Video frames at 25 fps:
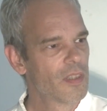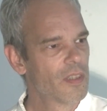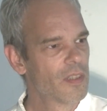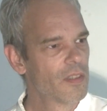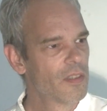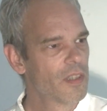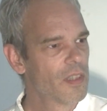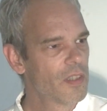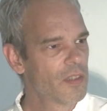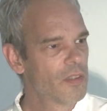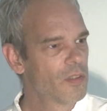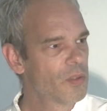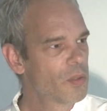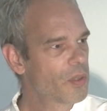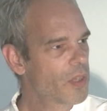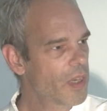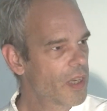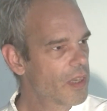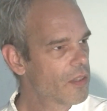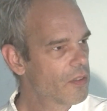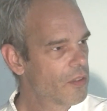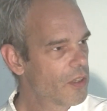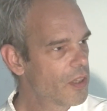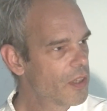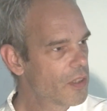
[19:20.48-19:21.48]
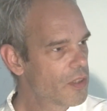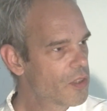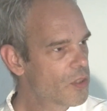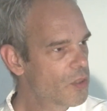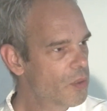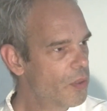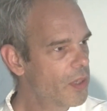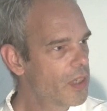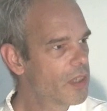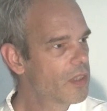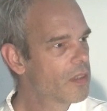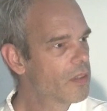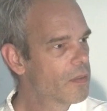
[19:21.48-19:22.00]
then you can't think
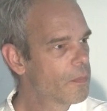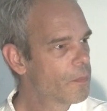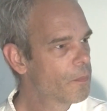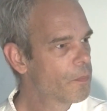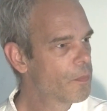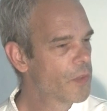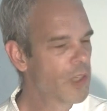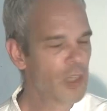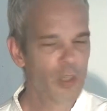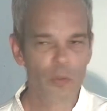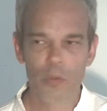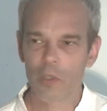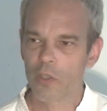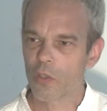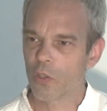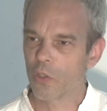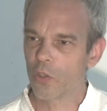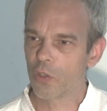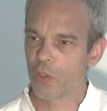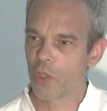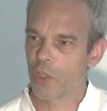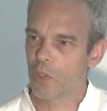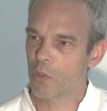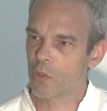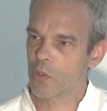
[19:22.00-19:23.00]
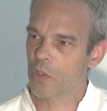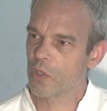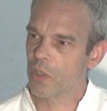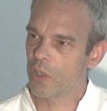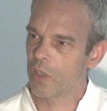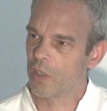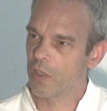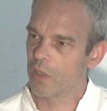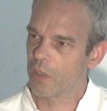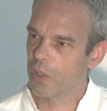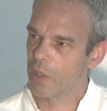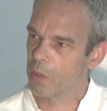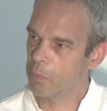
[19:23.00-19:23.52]
straight. Then you are
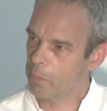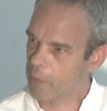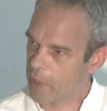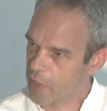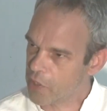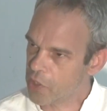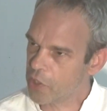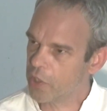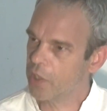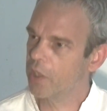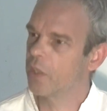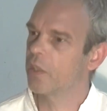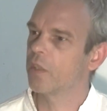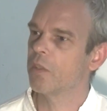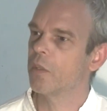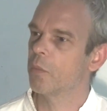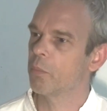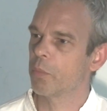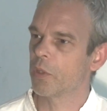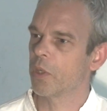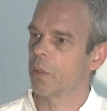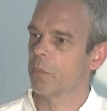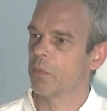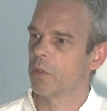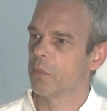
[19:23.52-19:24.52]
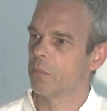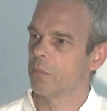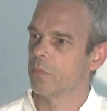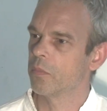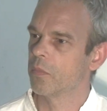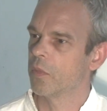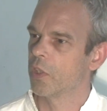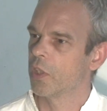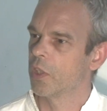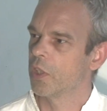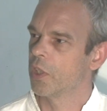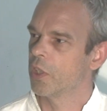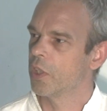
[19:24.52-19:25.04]
continuously imagining the problem
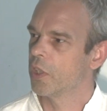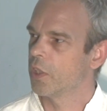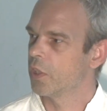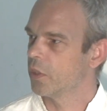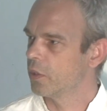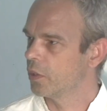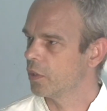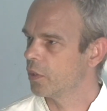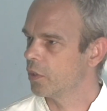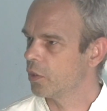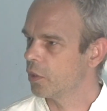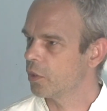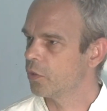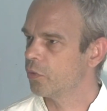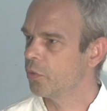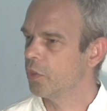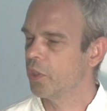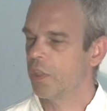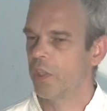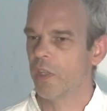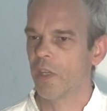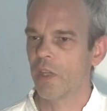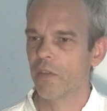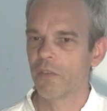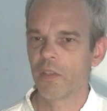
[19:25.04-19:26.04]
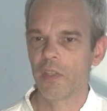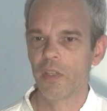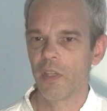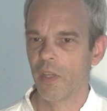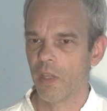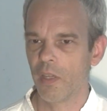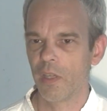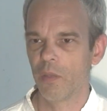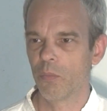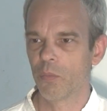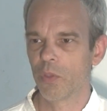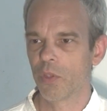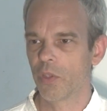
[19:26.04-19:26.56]
and not really having
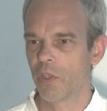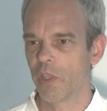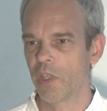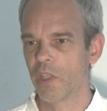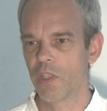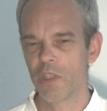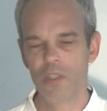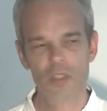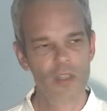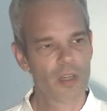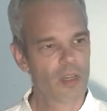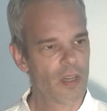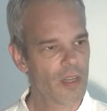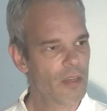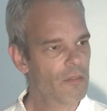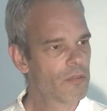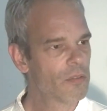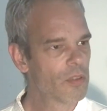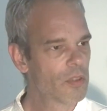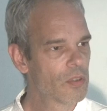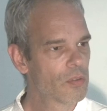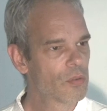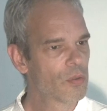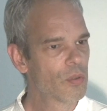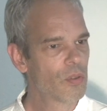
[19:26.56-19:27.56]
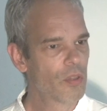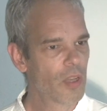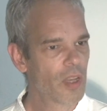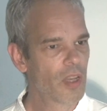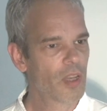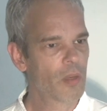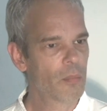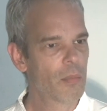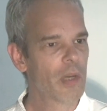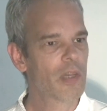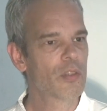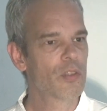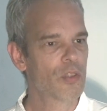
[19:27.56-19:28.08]
any more energy left to
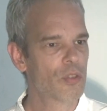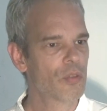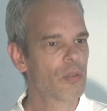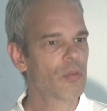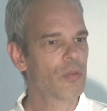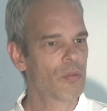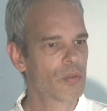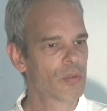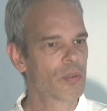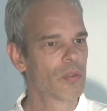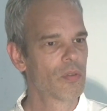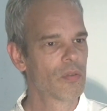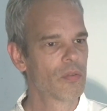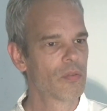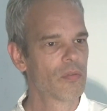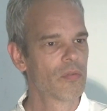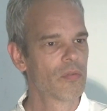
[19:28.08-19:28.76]
think about the solution.